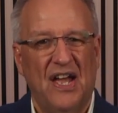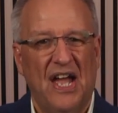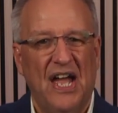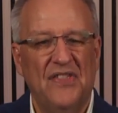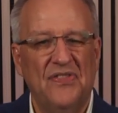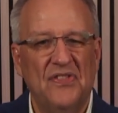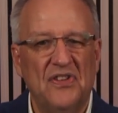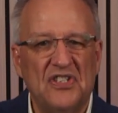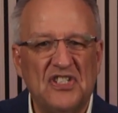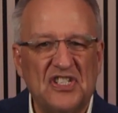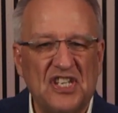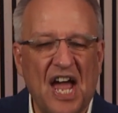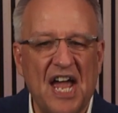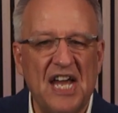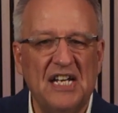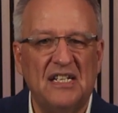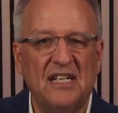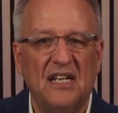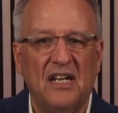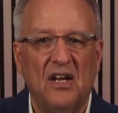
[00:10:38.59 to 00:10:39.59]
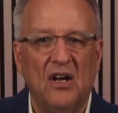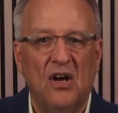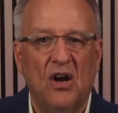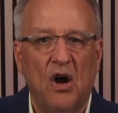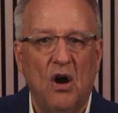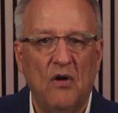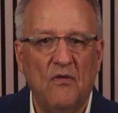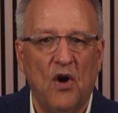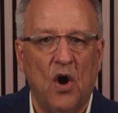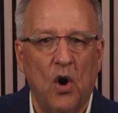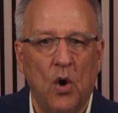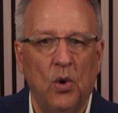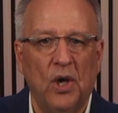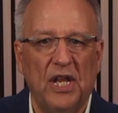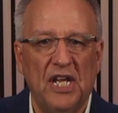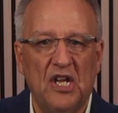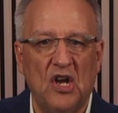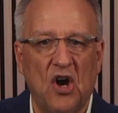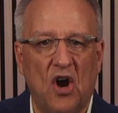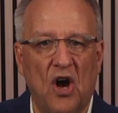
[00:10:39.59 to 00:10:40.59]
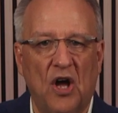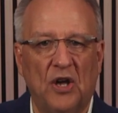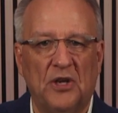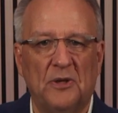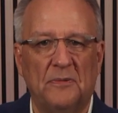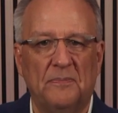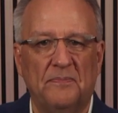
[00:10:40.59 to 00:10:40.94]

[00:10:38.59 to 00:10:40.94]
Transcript: in the sight of a holy God.